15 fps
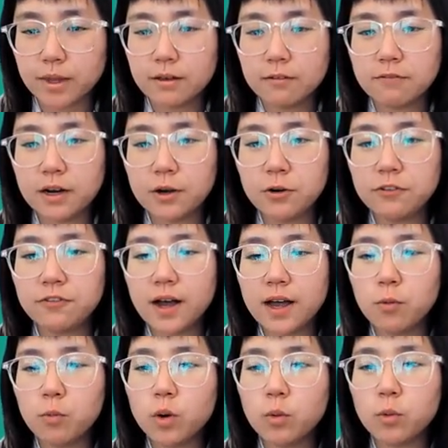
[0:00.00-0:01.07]
verify
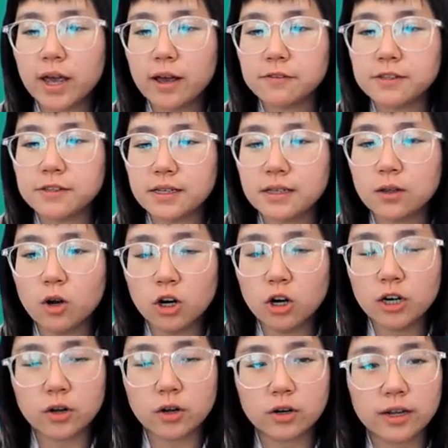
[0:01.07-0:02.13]
what we have seen
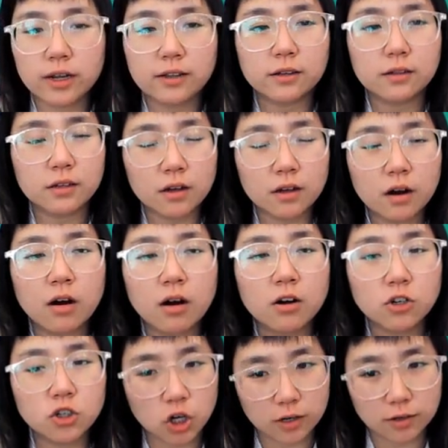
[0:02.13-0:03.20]
earlier in the DRR
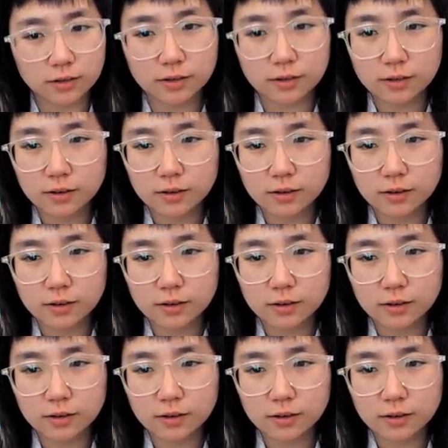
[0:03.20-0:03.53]
chart,